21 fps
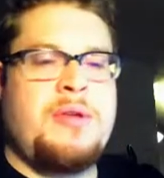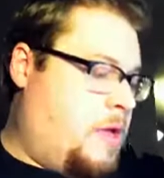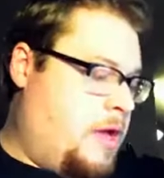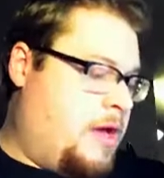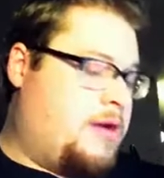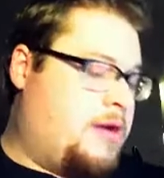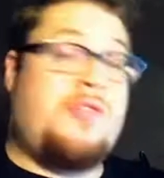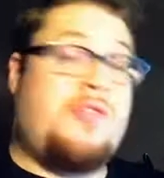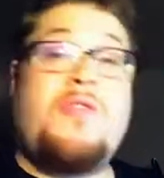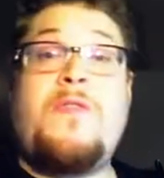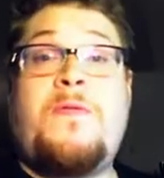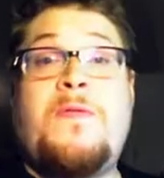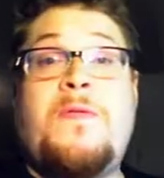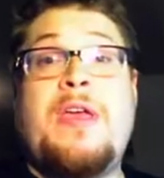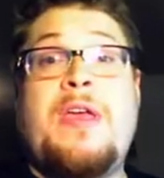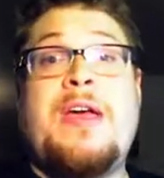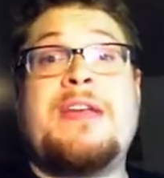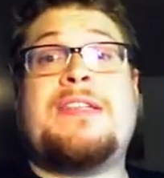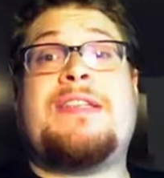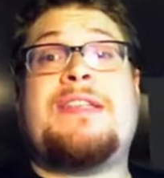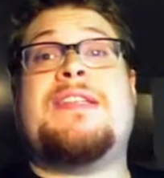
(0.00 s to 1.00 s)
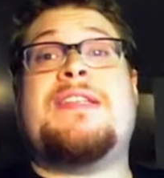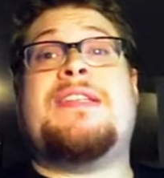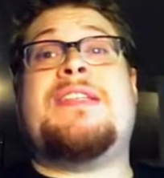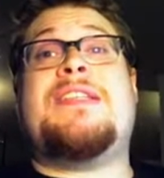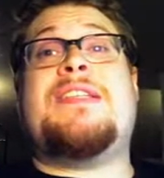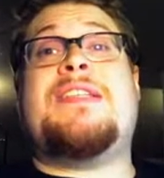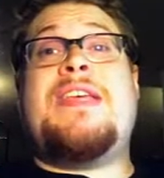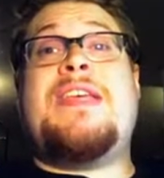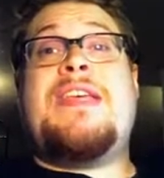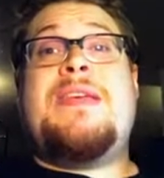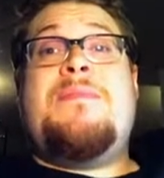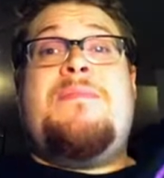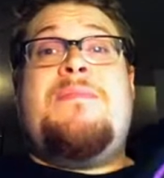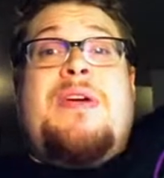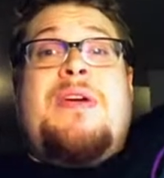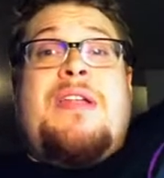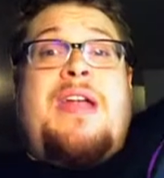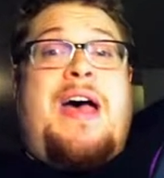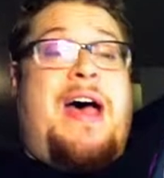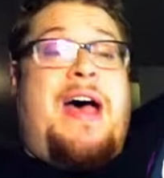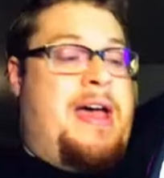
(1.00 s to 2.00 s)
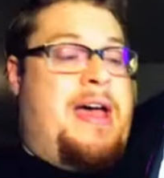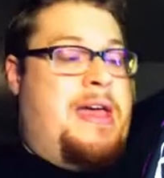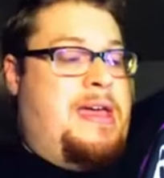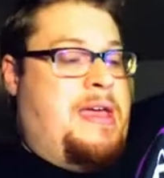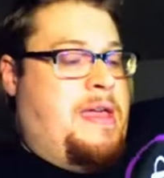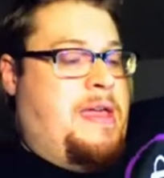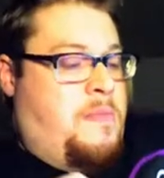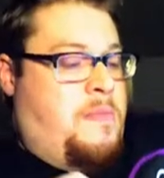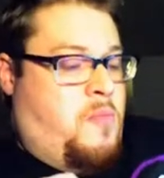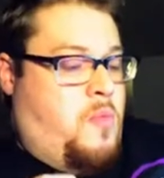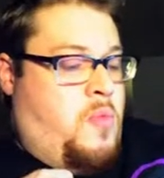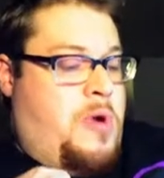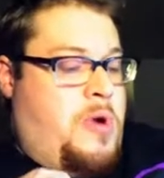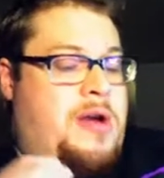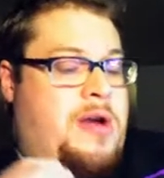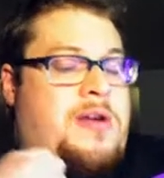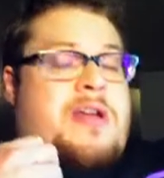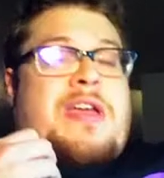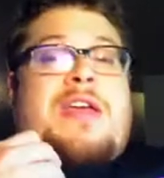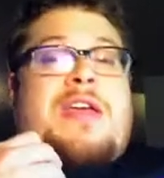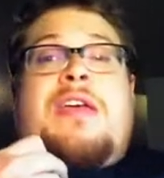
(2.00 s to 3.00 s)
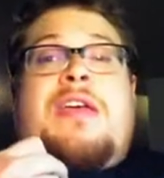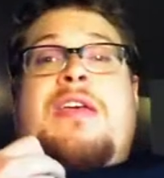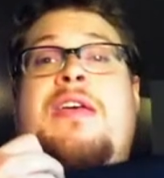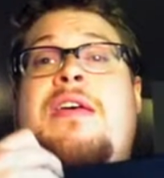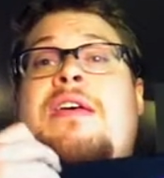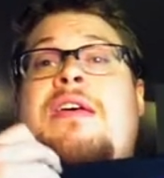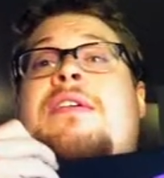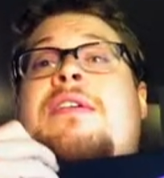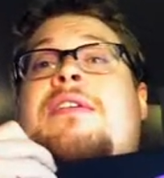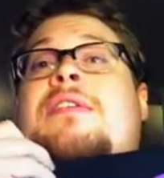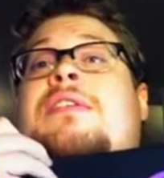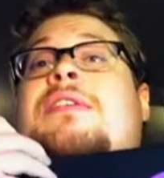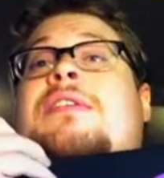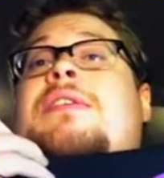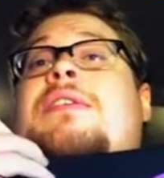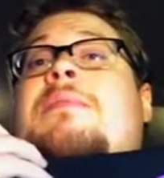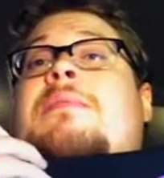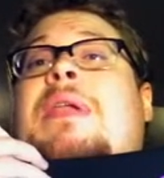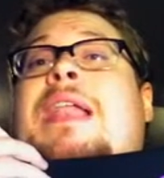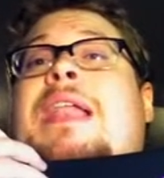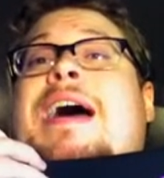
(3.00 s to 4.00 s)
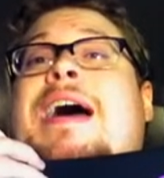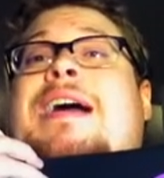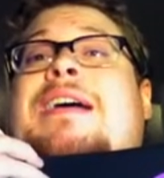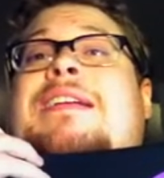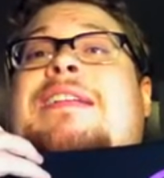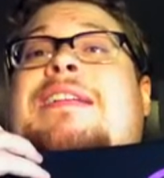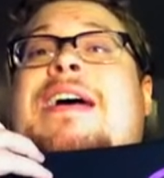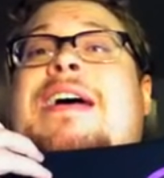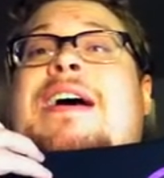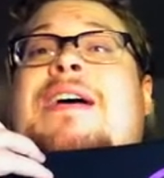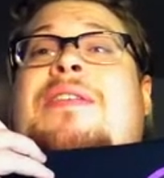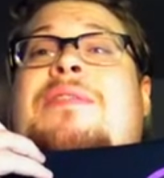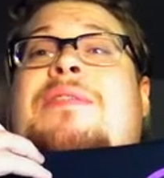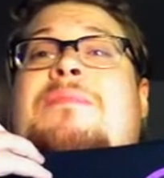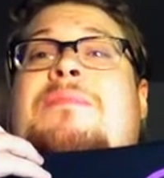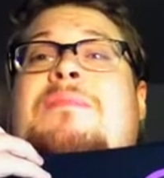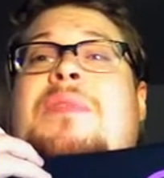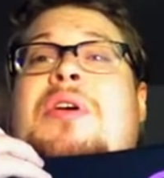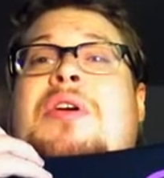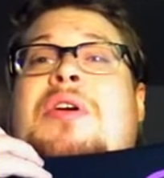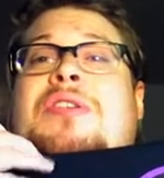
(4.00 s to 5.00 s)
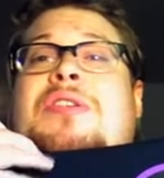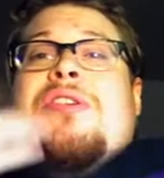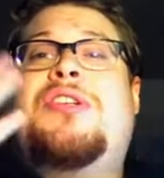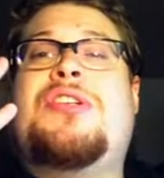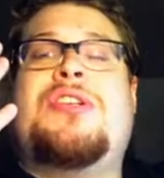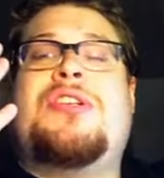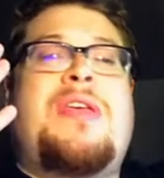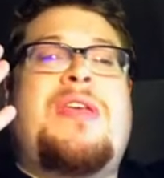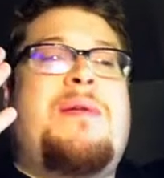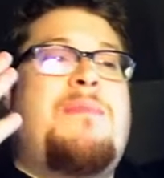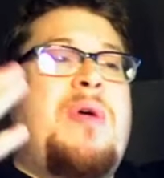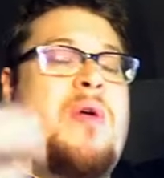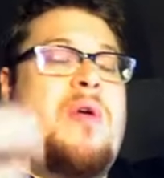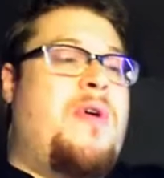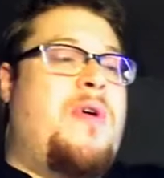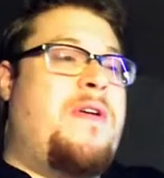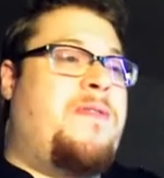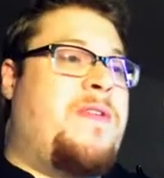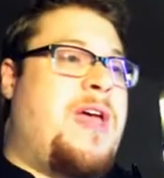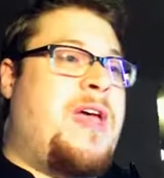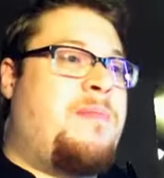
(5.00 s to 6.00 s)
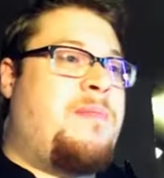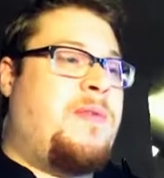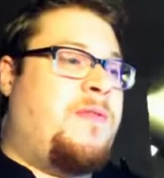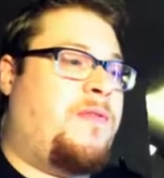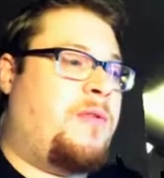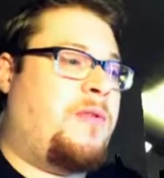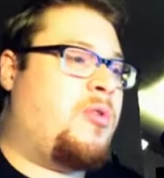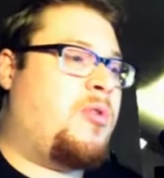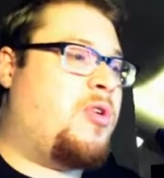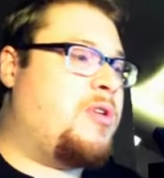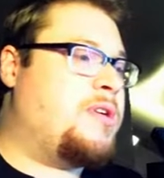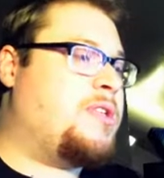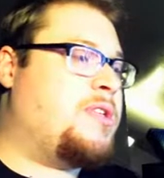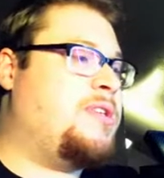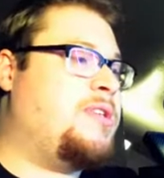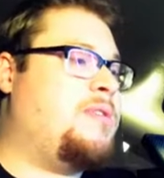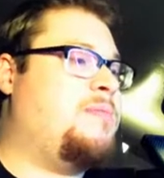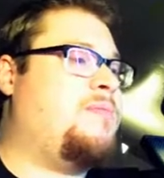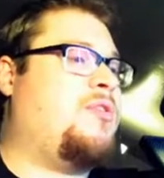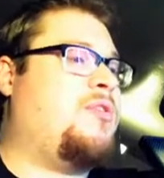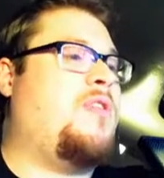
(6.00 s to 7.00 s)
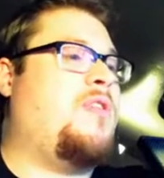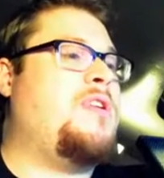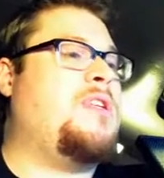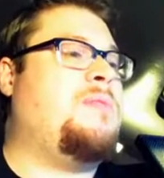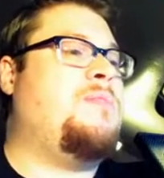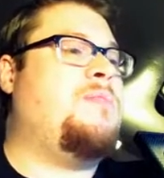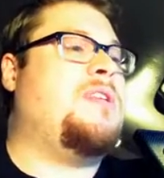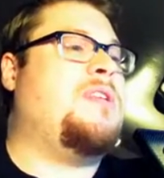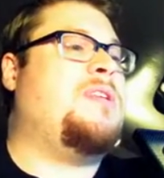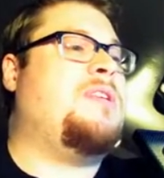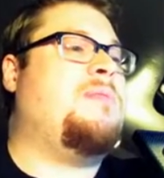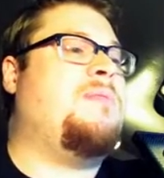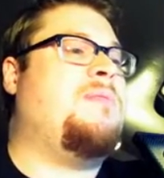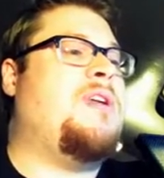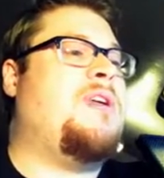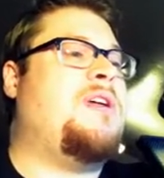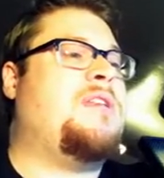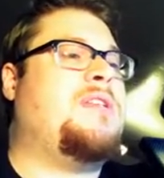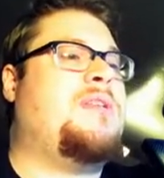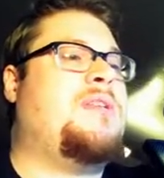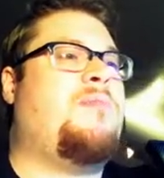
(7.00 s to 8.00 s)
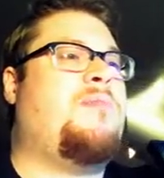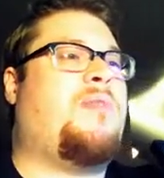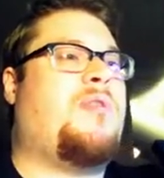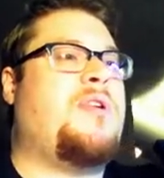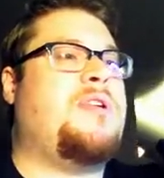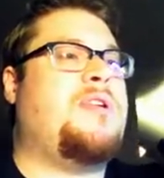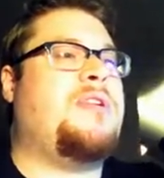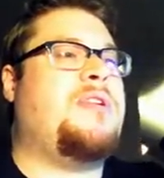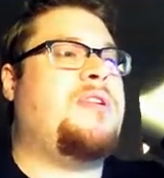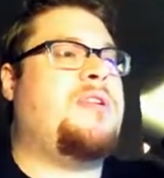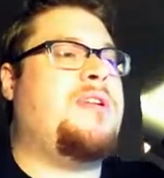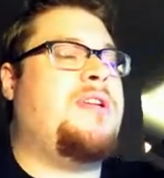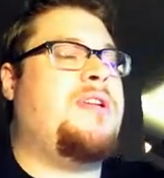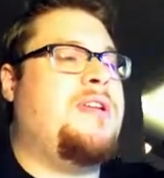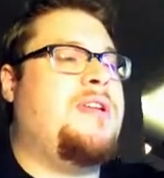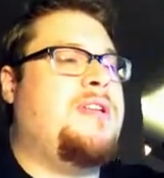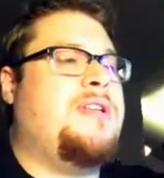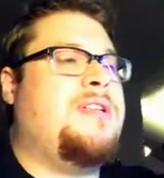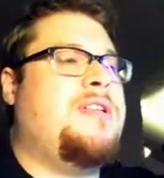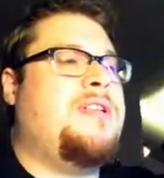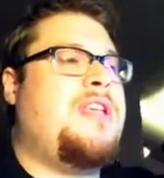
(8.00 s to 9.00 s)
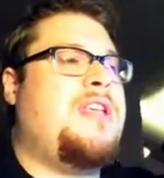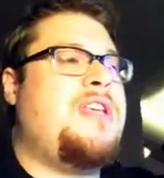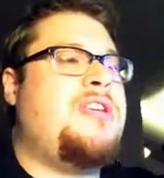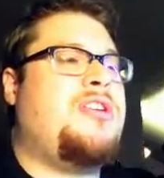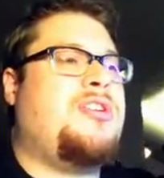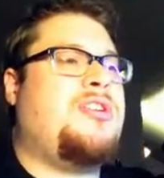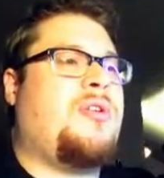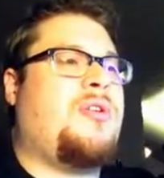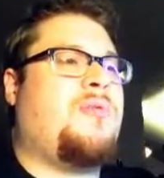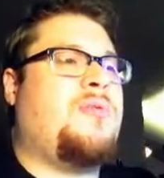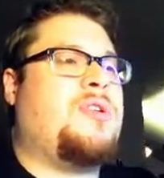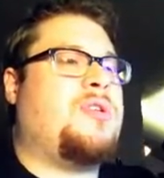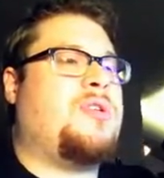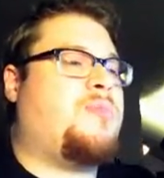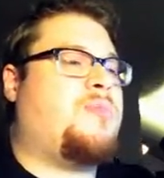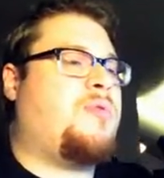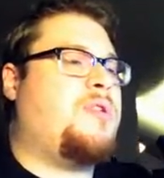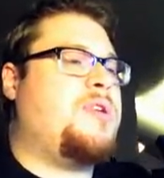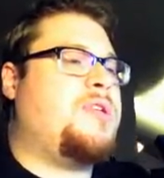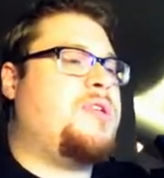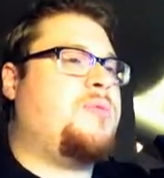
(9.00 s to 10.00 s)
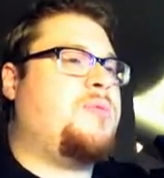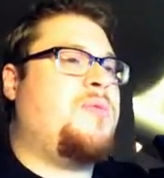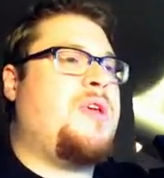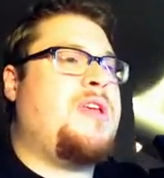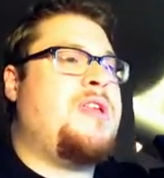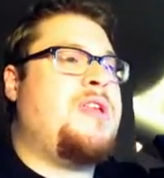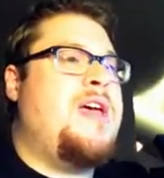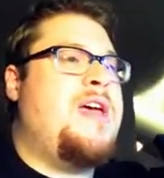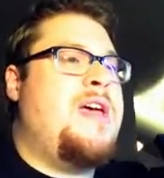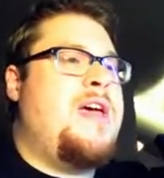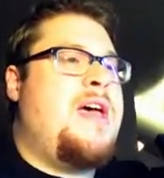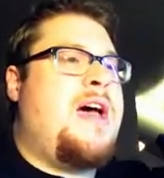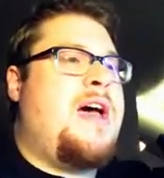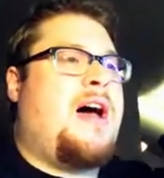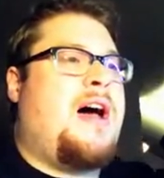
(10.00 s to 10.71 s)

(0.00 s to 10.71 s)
I don't know if you guys can see, but I am wearing some Lockdown merch that my wife got me from Christmas. Some custom printed t-shirt, which is pretty sweet.